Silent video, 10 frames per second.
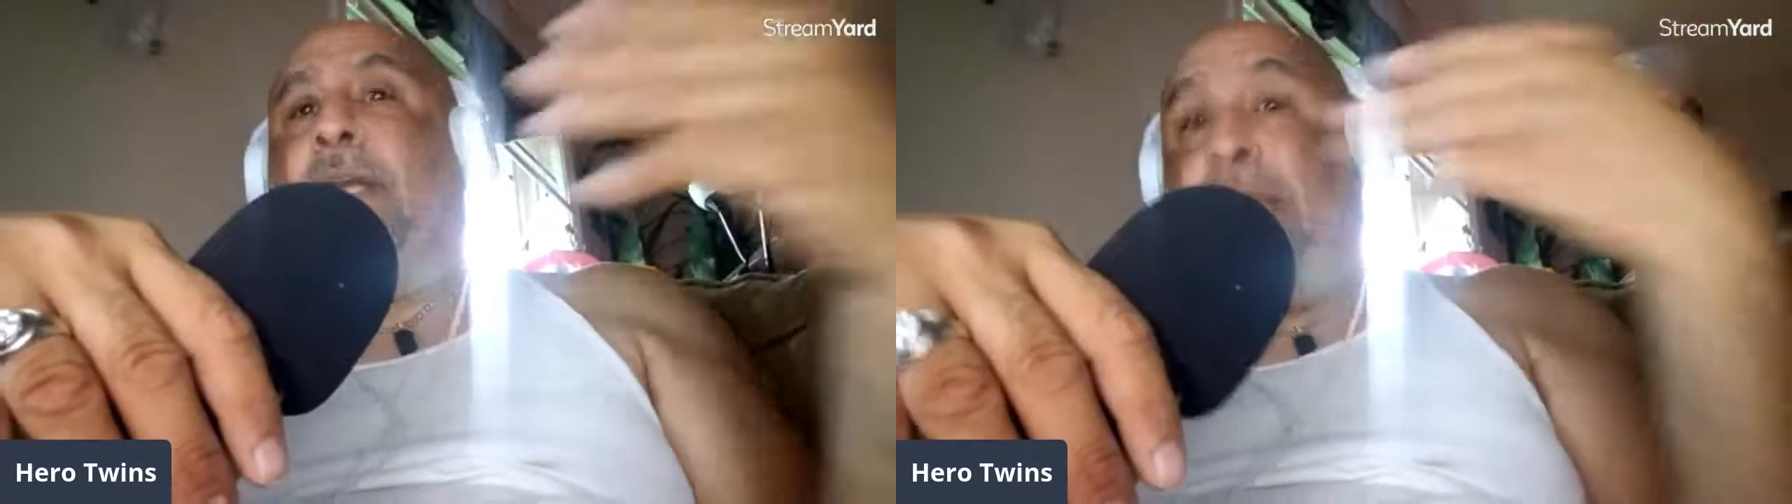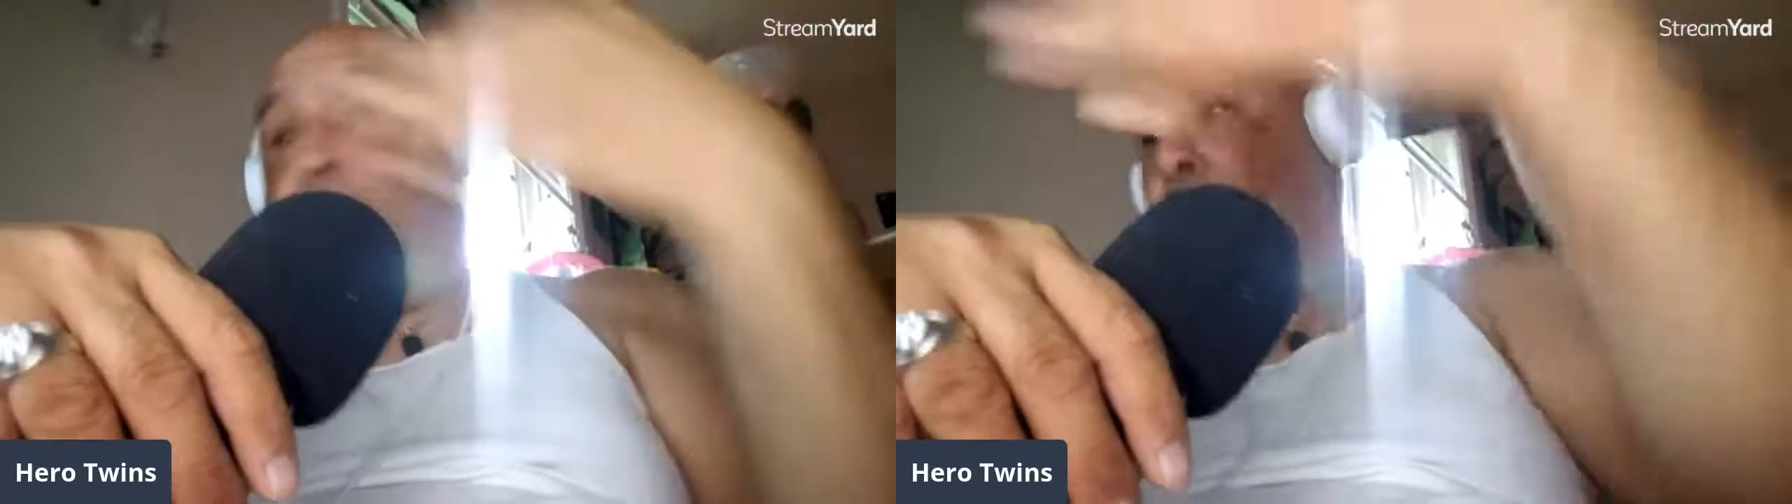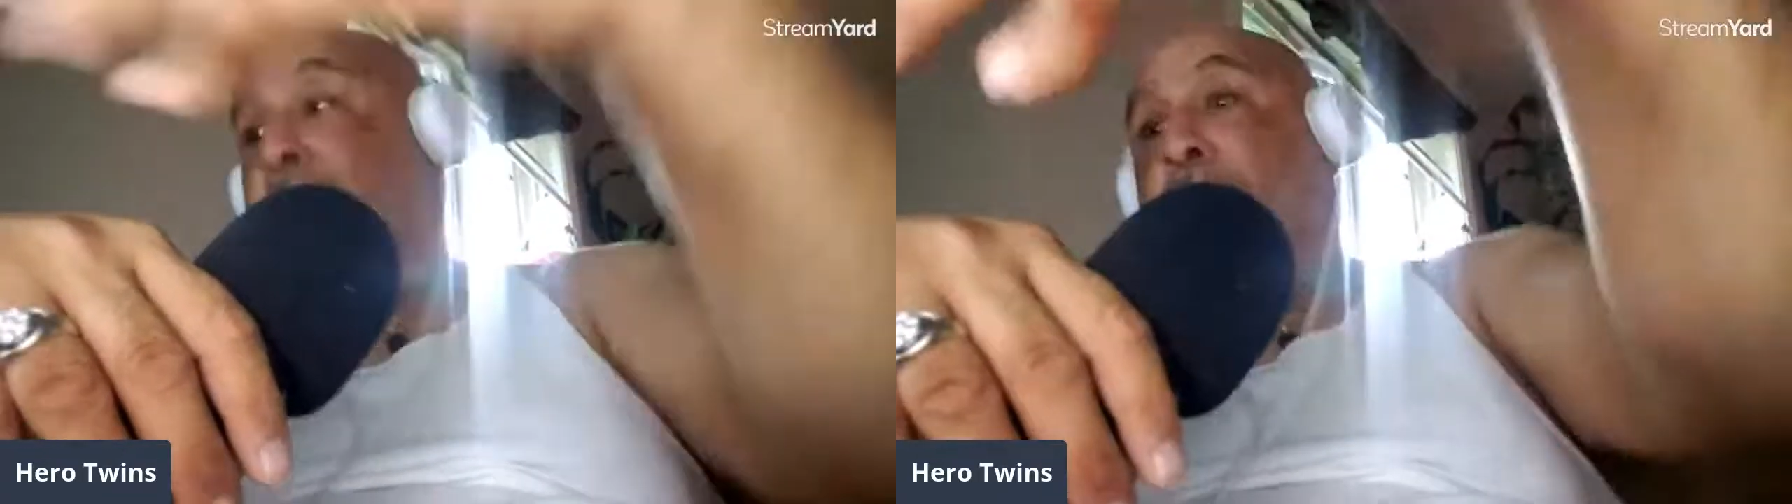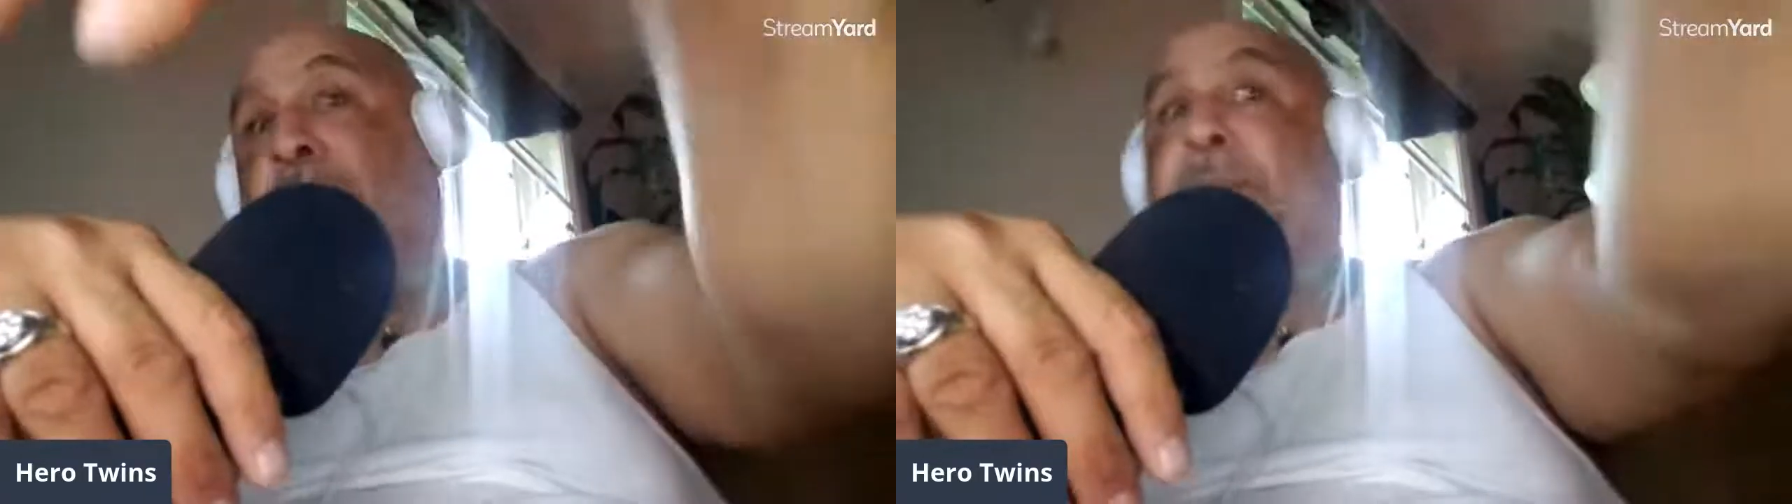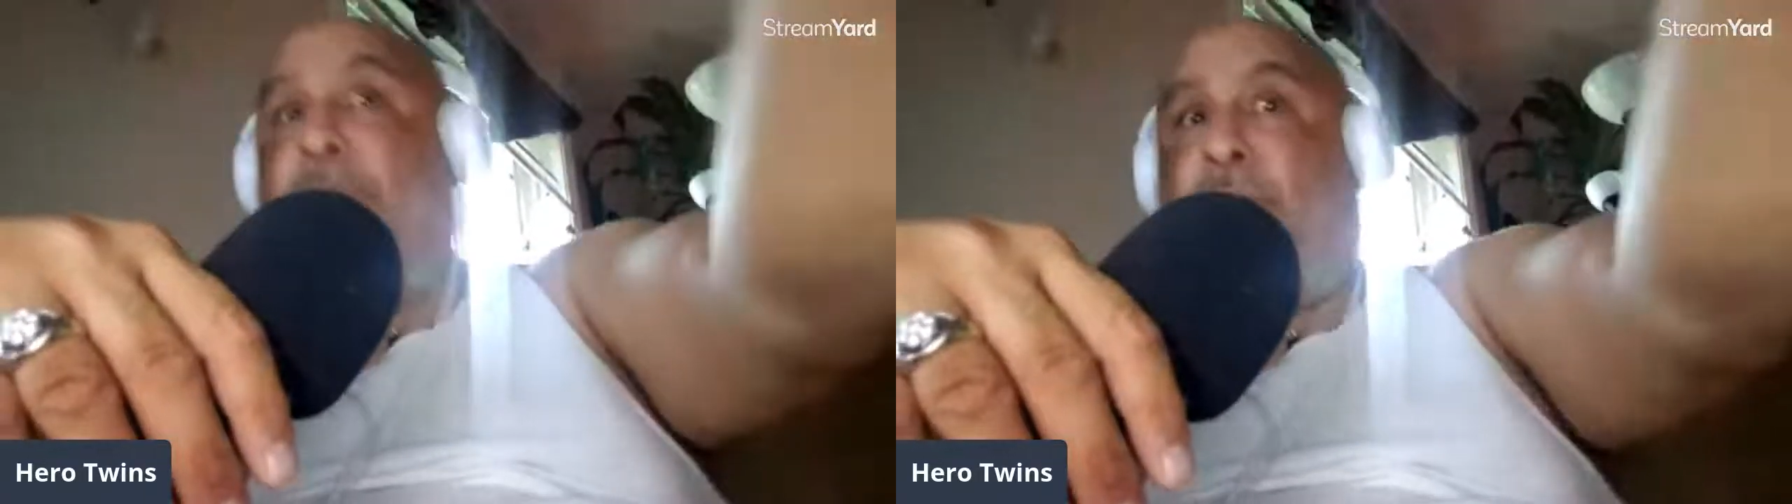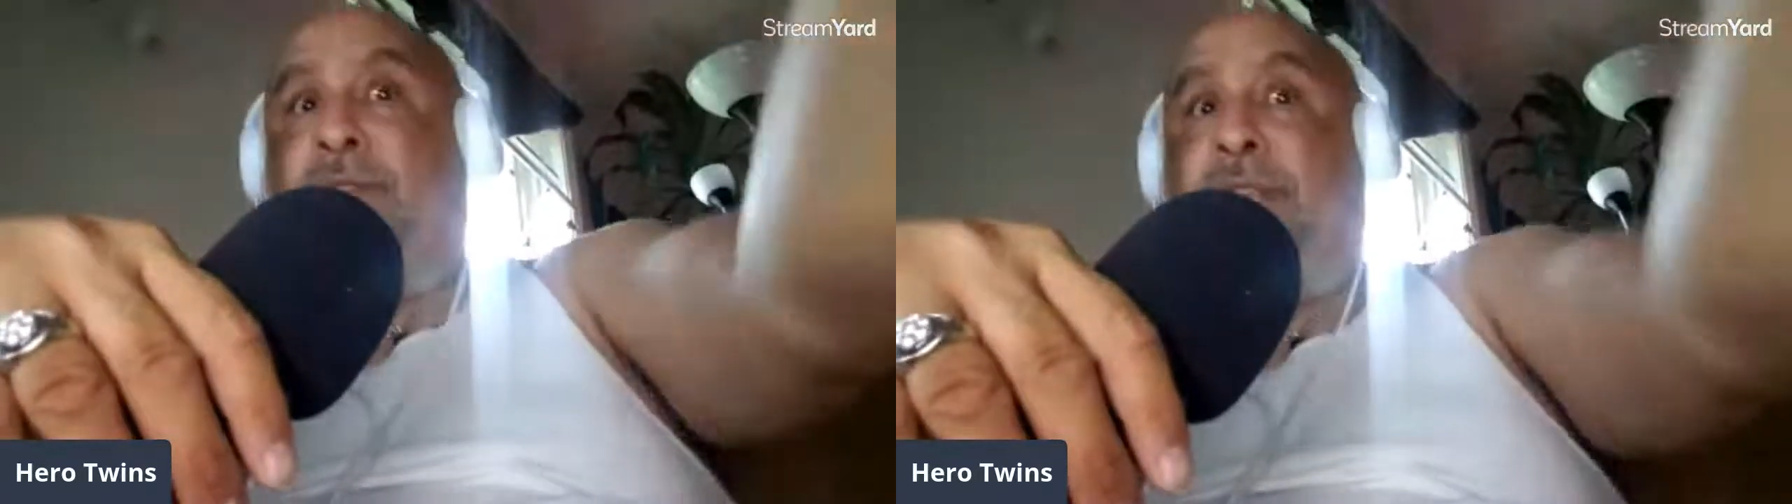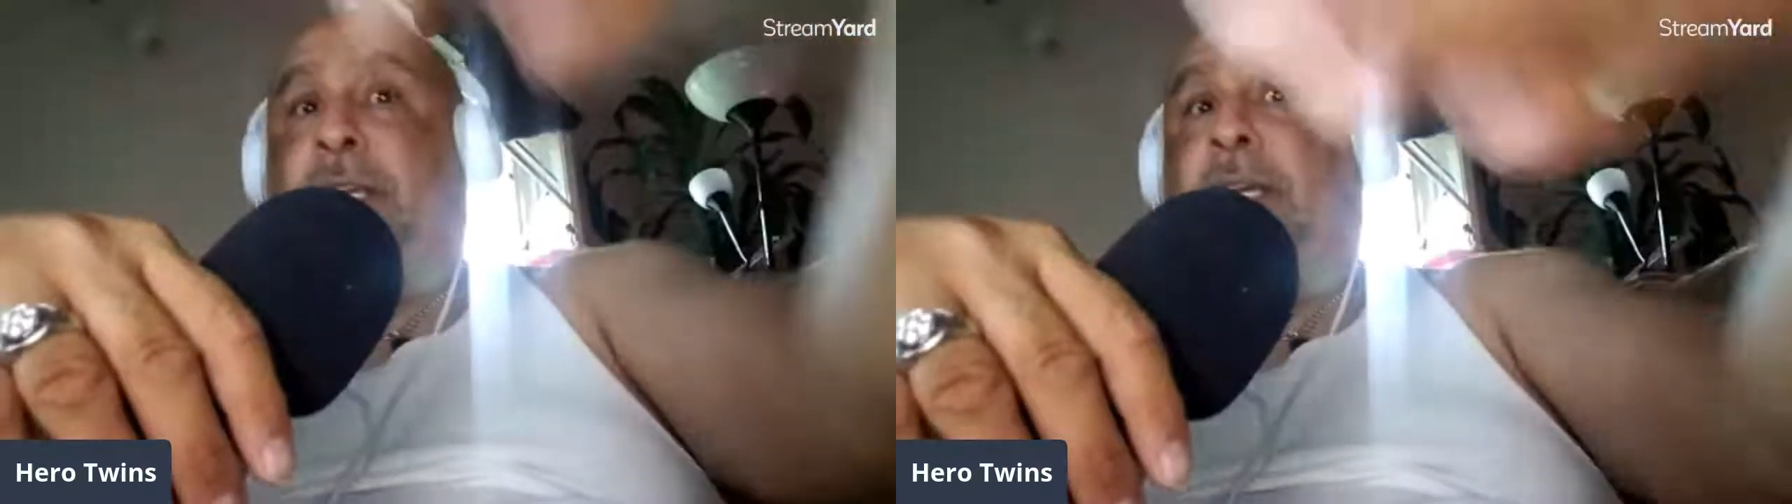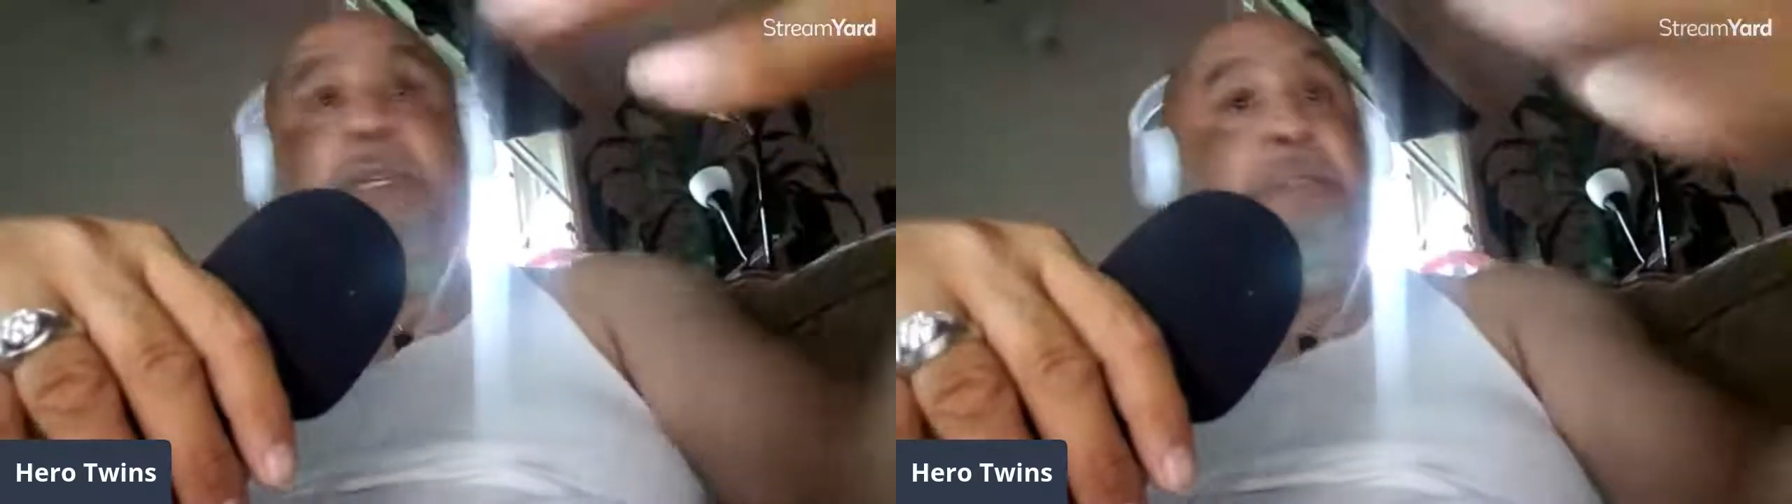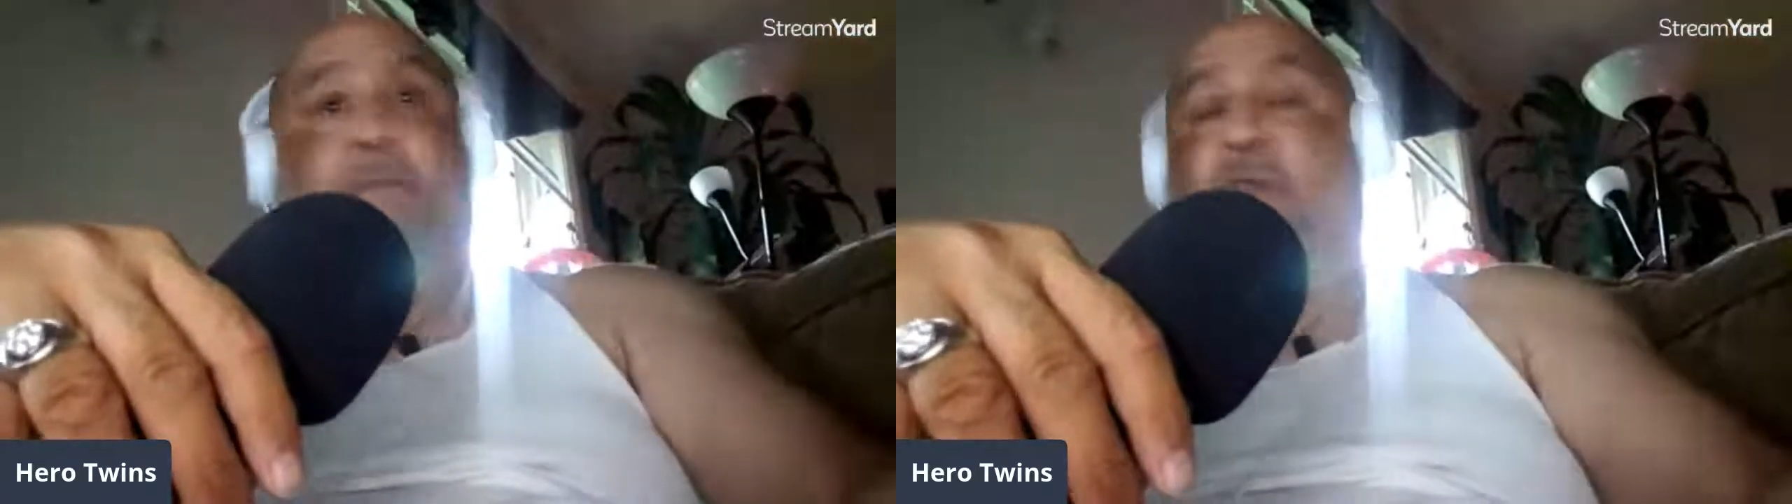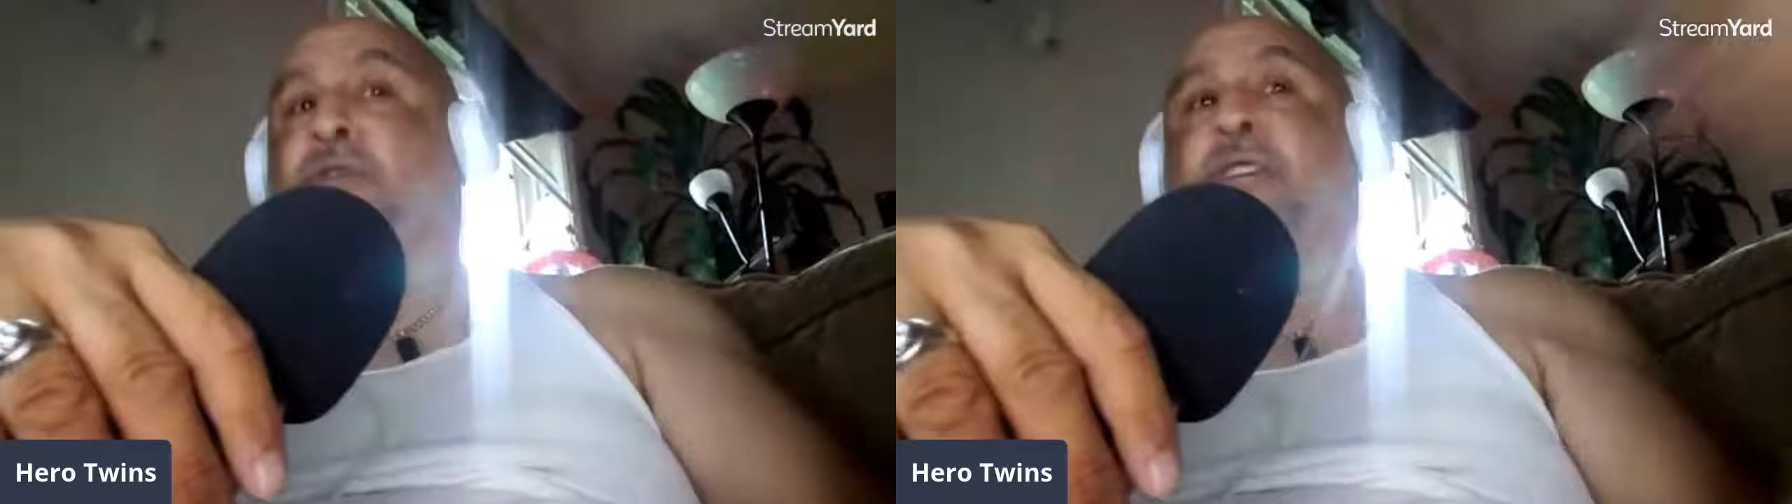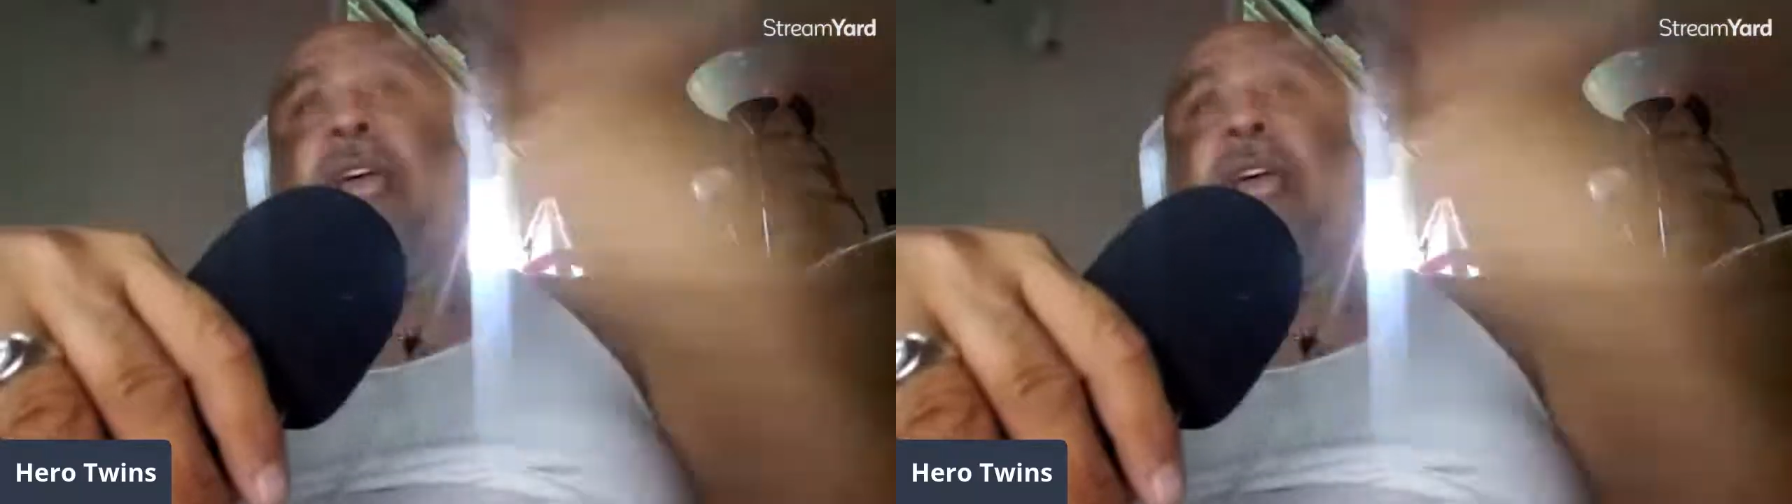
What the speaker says: like when I play music, the music